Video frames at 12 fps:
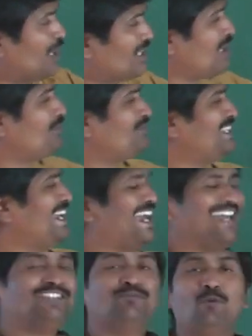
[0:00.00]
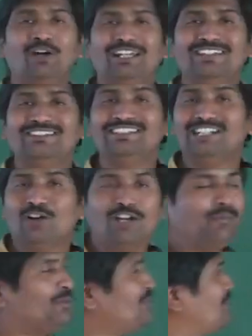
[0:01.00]
One of the X bodies
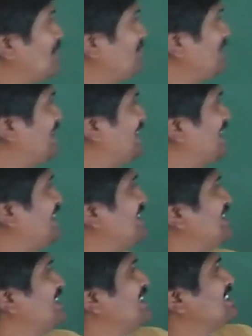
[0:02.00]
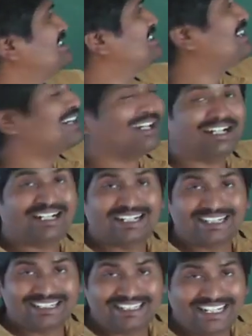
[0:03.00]
developed from here the
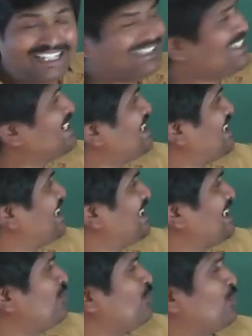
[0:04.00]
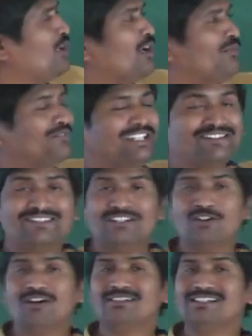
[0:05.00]
degenerated one of the
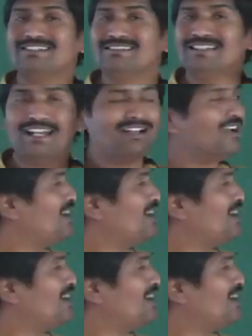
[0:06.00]
synergid cell.